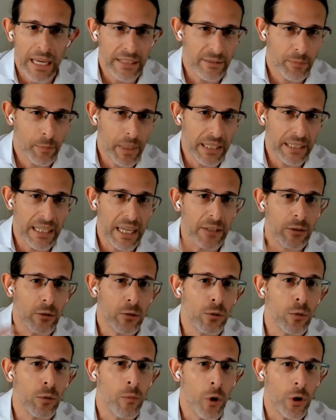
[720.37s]
It's being done
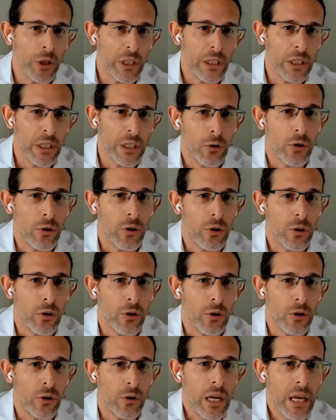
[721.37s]
to monitor
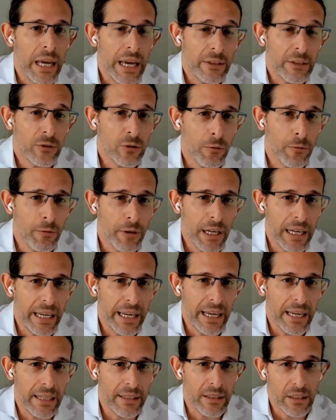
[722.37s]
and
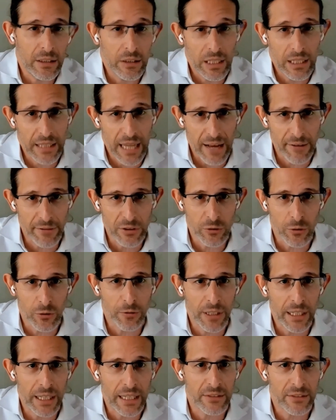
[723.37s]
surveillance and have a
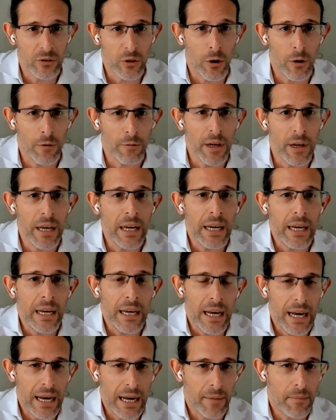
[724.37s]
surveillance of
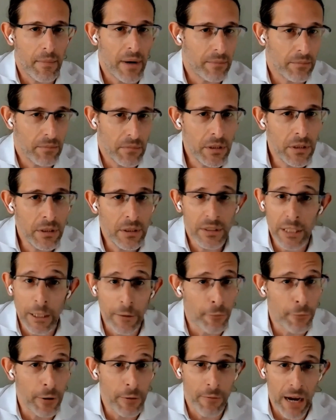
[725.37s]

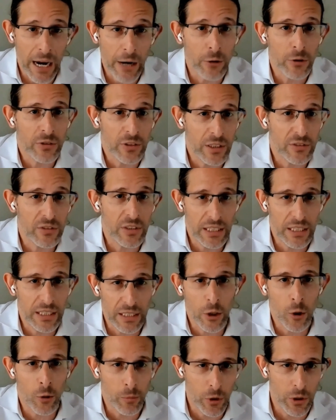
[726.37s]
different viruses in
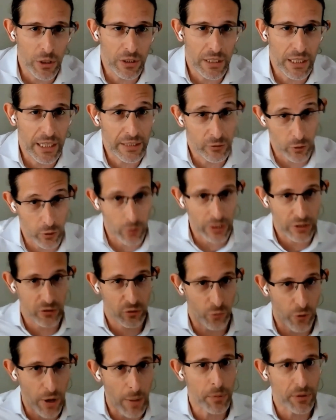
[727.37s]
the community. So
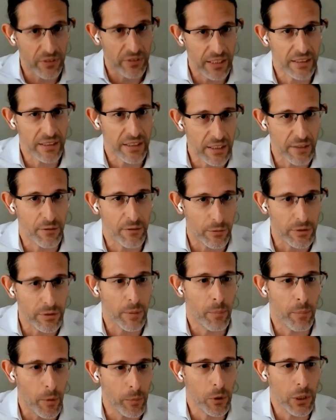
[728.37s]
it's representative of
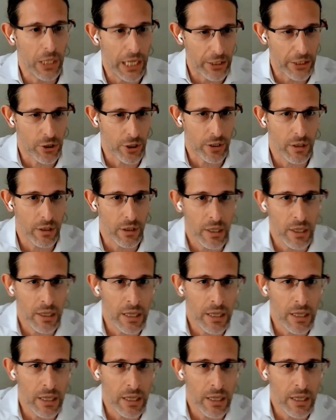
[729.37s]
the population.